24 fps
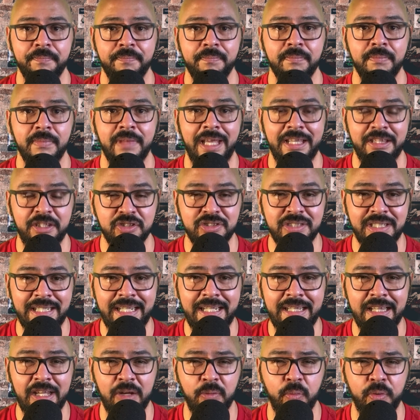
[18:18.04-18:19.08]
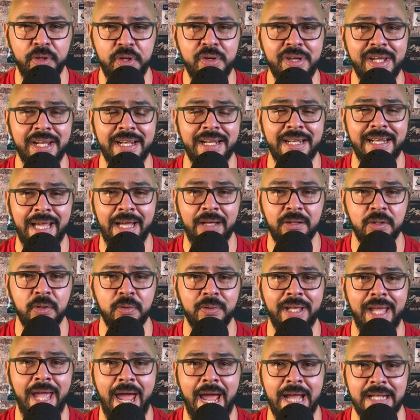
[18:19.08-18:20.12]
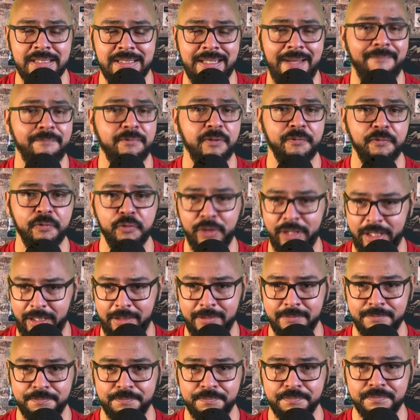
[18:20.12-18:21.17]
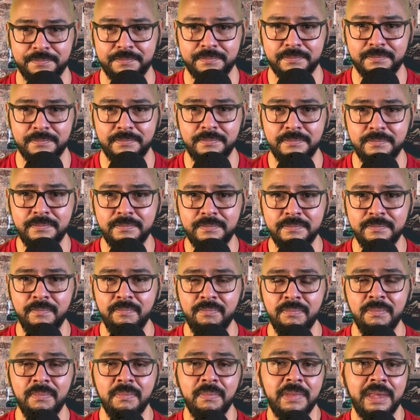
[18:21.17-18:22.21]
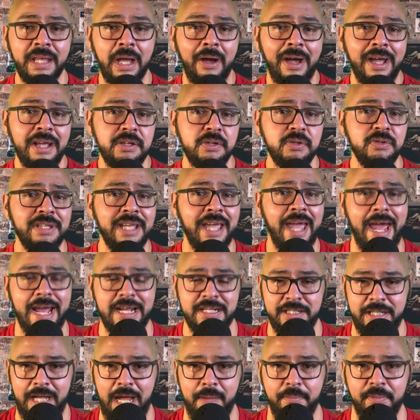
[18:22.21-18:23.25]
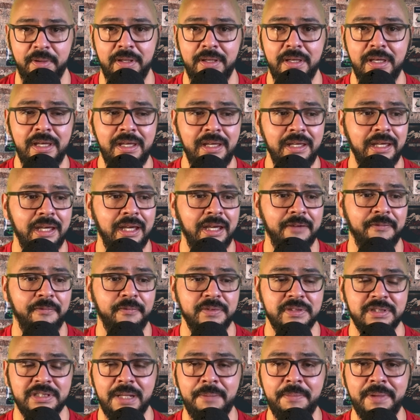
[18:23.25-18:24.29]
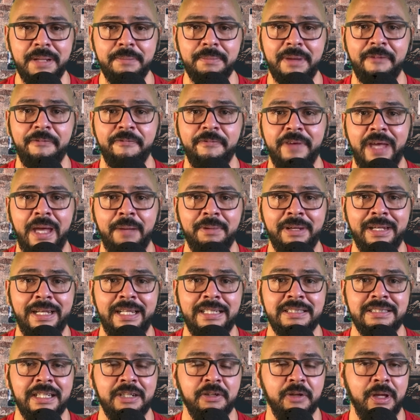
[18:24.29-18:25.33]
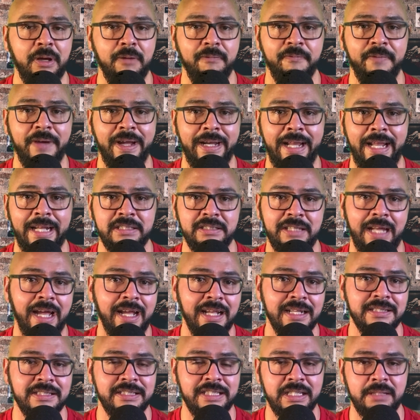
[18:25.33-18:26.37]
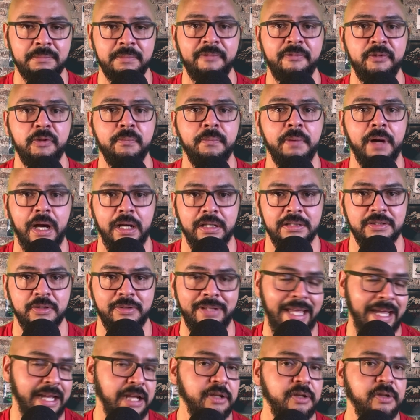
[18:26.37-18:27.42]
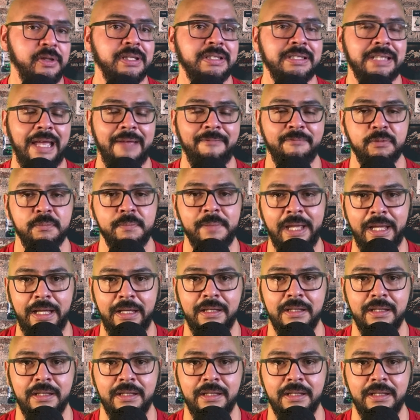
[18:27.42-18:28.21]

and there's a link there where you can download Cash App for free. Now, I use Cash App. If somebody in my family needs a little help financially, I can send them a few bucks, and they can do the same for me.